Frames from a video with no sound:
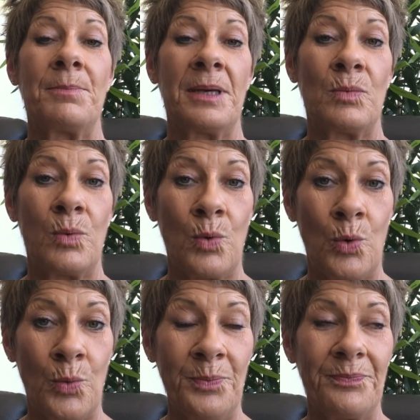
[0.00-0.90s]
be
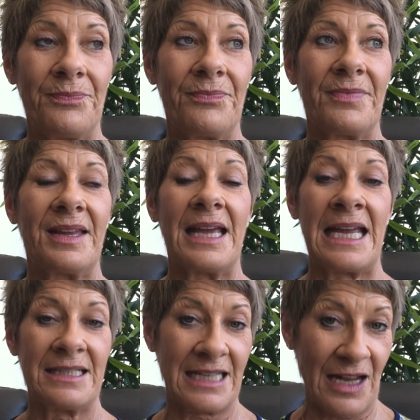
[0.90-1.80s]
warm,
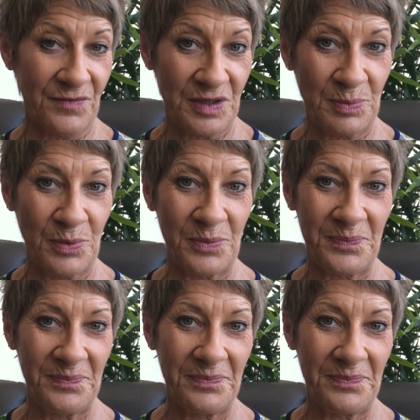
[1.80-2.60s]
and comfortable.